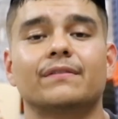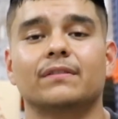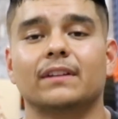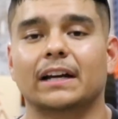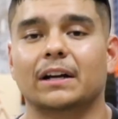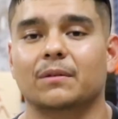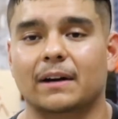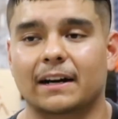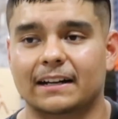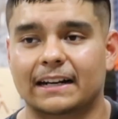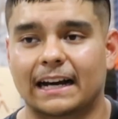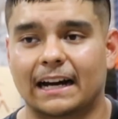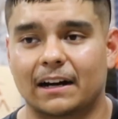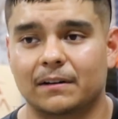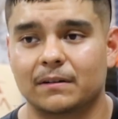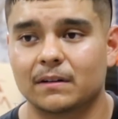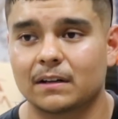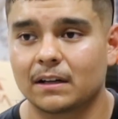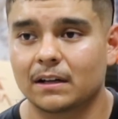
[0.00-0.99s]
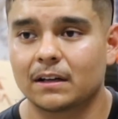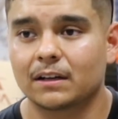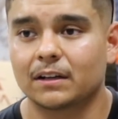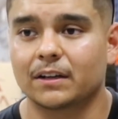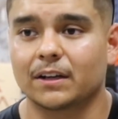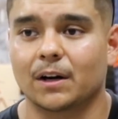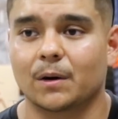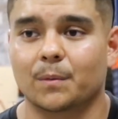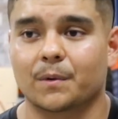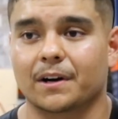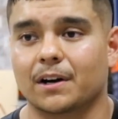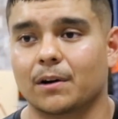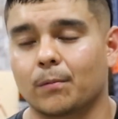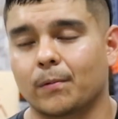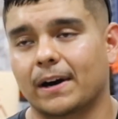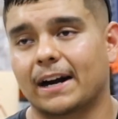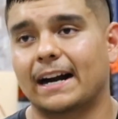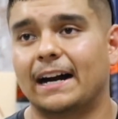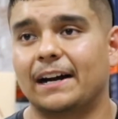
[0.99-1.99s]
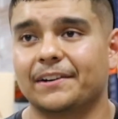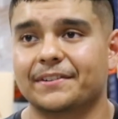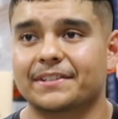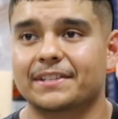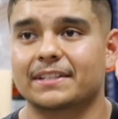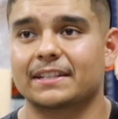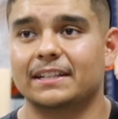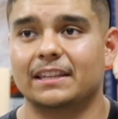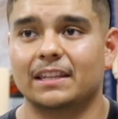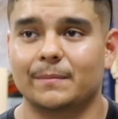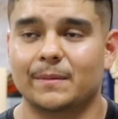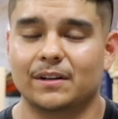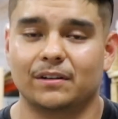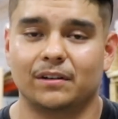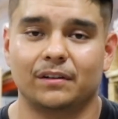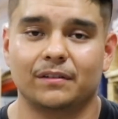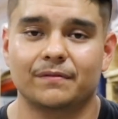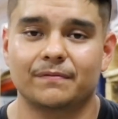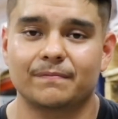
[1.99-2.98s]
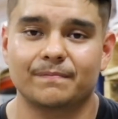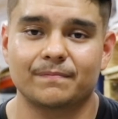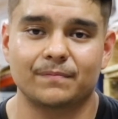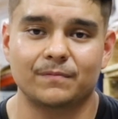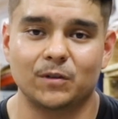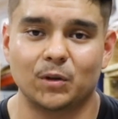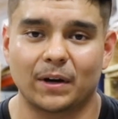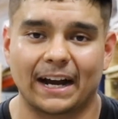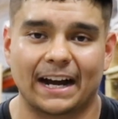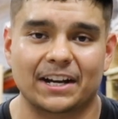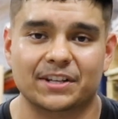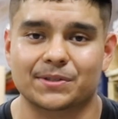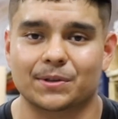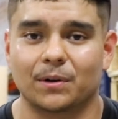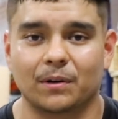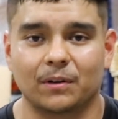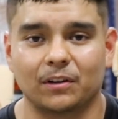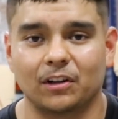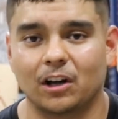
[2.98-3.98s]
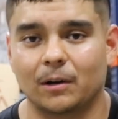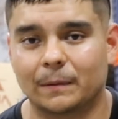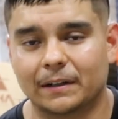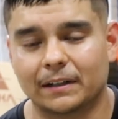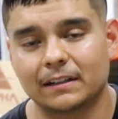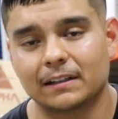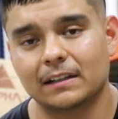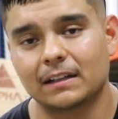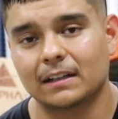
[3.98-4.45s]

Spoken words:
Like right now, you know, we're in a warehouse in the middle of Newcastle, Oklahoma,